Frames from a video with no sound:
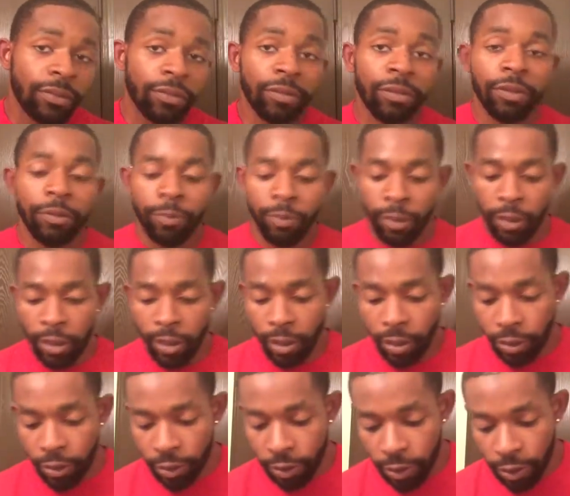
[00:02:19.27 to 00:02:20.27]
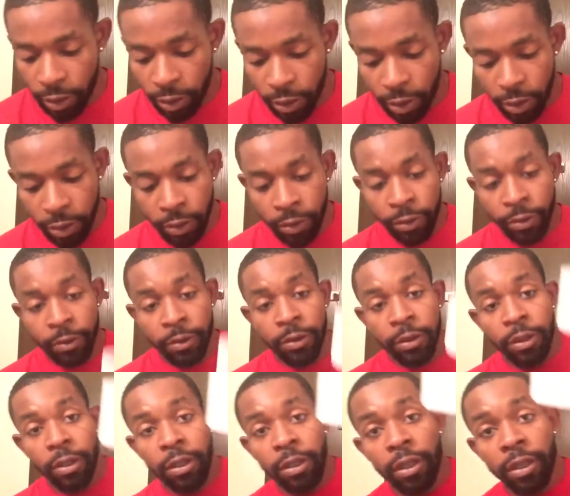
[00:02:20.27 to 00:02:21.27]
Then you put it in your skin,
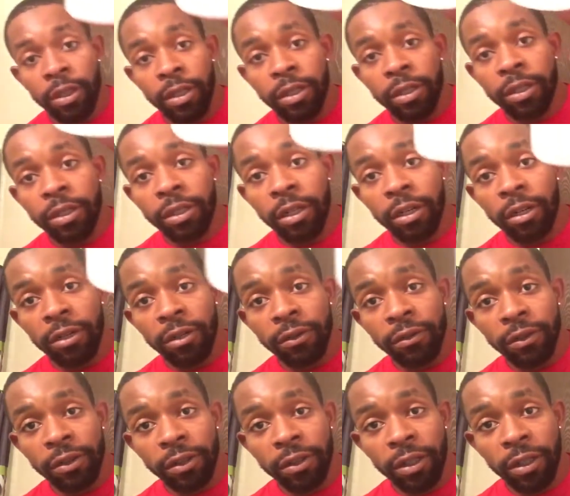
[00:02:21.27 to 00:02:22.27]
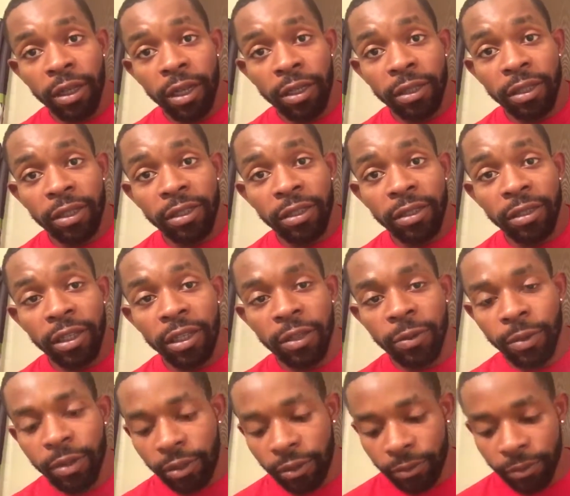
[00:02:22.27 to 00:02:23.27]
then it dissolves into like this
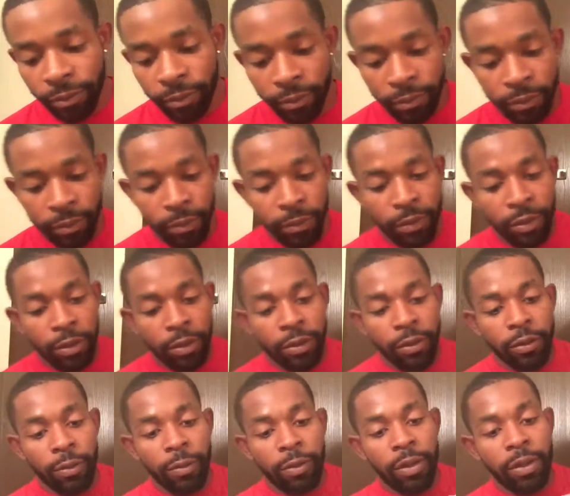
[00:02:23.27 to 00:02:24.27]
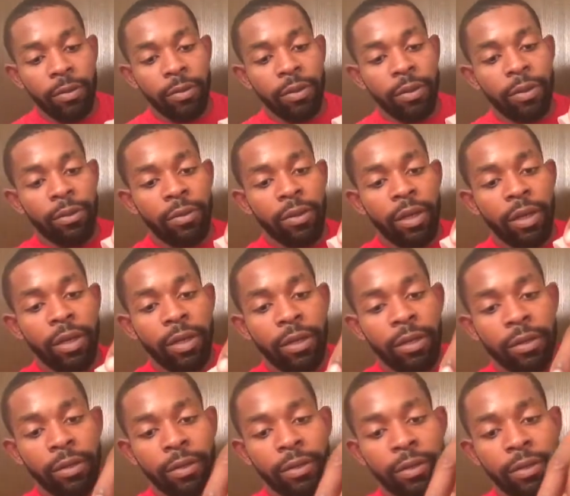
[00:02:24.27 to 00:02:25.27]
liquid. So what I would do
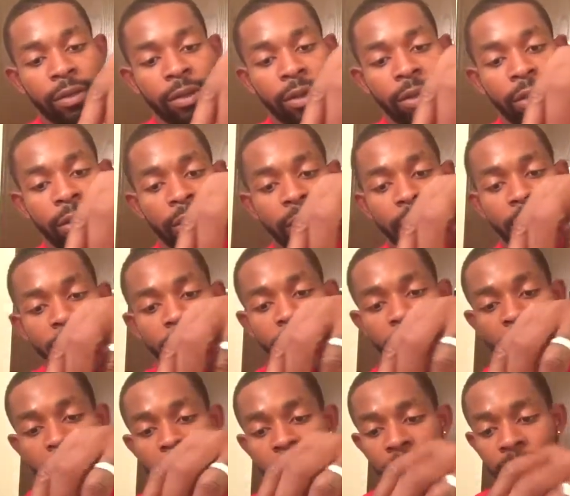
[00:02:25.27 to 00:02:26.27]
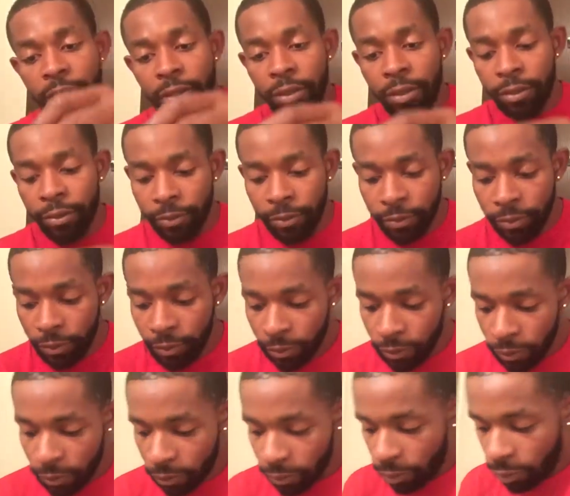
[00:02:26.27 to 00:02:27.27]
now, take it,
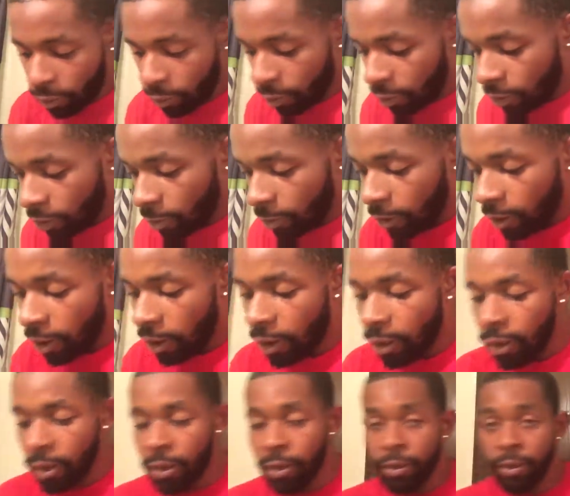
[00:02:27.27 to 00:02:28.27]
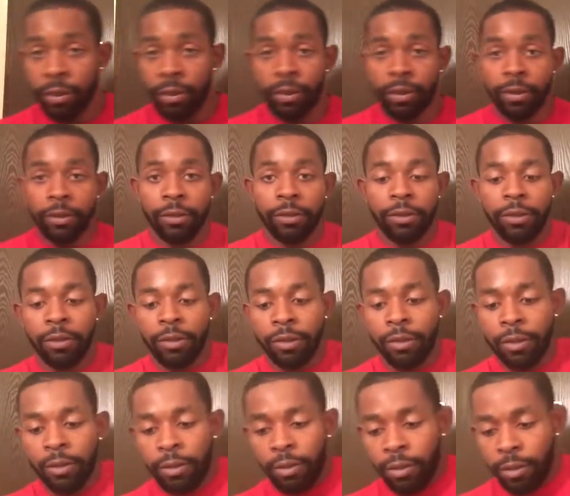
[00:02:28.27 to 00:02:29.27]
pour it in my hands,
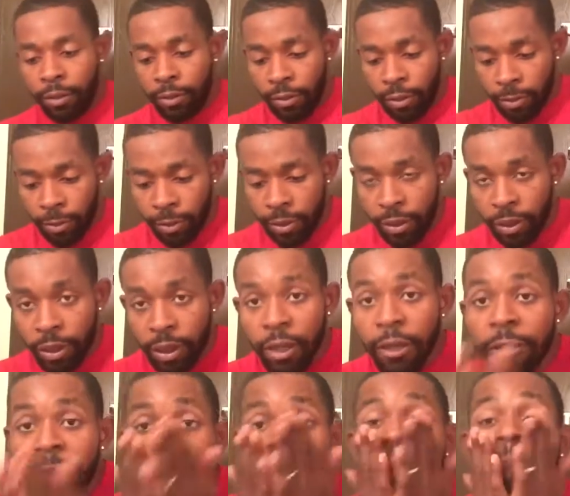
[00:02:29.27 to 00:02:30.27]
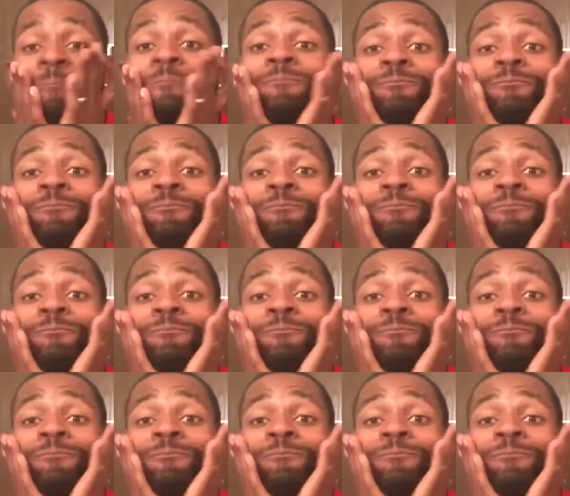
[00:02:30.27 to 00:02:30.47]
rub it together.